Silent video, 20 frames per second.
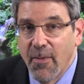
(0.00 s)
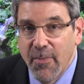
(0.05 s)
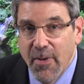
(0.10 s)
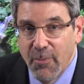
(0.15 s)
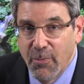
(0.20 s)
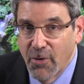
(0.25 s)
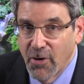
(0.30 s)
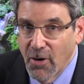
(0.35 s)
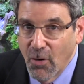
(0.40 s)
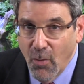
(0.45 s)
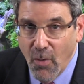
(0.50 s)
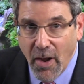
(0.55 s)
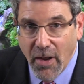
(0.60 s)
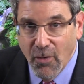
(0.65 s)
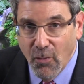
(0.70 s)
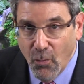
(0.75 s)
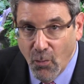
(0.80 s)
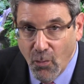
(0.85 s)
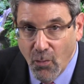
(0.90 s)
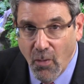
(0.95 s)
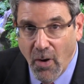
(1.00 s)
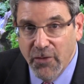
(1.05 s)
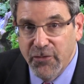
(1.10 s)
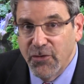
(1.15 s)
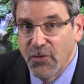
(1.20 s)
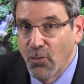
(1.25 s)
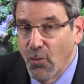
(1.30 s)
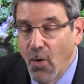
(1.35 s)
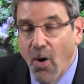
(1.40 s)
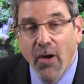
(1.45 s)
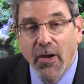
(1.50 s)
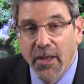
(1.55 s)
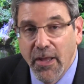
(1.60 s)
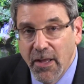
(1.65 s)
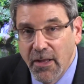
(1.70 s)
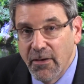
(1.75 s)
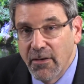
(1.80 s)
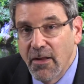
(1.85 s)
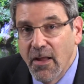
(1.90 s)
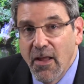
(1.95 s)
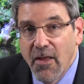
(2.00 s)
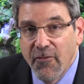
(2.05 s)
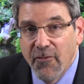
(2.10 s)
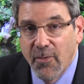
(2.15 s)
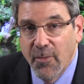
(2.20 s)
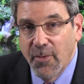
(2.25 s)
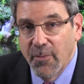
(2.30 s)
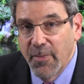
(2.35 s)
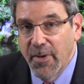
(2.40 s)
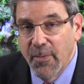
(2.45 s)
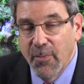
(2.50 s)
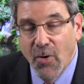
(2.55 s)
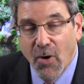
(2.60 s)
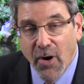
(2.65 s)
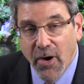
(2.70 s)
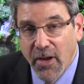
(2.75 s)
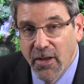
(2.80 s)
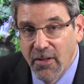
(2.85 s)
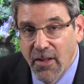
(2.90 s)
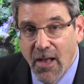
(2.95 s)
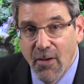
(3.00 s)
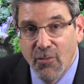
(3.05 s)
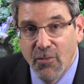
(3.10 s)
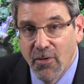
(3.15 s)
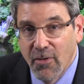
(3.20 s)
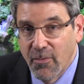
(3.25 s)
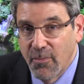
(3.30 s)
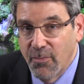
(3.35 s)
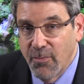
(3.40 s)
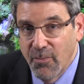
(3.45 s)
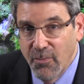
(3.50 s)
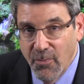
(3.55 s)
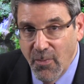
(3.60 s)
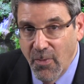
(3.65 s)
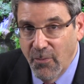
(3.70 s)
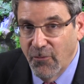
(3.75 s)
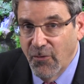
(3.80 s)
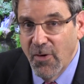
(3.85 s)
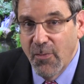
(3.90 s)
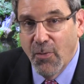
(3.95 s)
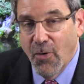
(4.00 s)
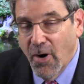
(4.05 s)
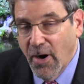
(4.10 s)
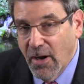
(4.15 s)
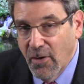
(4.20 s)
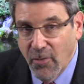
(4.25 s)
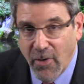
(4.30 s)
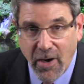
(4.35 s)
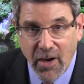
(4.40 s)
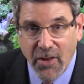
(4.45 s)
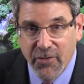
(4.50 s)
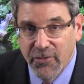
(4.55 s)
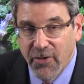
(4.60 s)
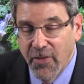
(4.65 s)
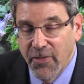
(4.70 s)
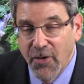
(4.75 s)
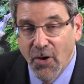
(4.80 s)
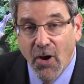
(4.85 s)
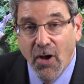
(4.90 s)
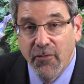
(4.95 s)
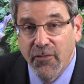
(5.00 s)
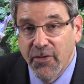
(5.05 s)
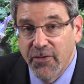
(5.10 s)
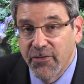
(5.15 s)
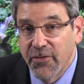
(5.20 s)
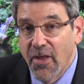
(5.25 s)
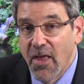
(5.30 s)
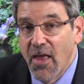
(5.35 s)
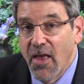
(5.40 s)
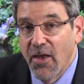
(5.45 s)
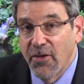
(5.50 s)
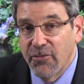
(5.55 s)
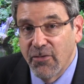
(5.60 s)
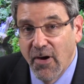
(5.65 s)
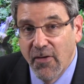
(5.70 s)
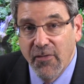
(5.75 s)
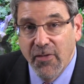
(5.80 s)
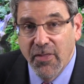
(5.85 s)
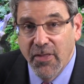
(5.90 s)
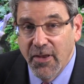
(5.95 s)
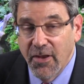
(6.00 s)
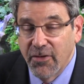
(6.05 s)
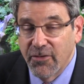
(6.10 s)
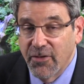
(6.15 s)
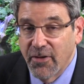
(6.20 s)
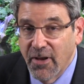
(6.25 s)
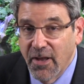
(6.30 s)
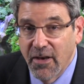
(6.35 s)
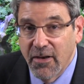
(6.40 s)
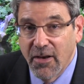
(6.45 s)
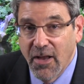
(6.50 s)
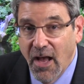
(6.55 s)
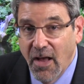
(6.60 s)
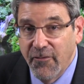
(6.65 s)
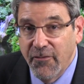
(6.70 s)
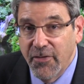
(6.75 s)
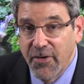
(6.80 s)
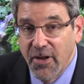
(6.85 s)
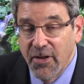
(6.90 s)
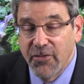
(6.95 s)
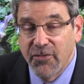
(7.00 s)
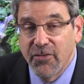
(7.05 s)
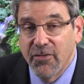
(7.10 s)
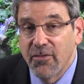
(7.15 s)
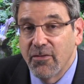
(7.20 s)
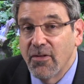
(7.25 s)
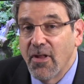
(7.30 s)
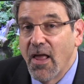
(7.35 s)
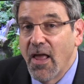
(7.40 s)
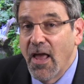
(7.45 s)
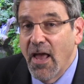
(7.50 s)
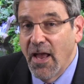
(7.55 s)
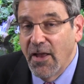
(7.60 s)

People are going to watch you walk in from a big parking lot. We're free parking right outside the office, so everything is, again, confidential.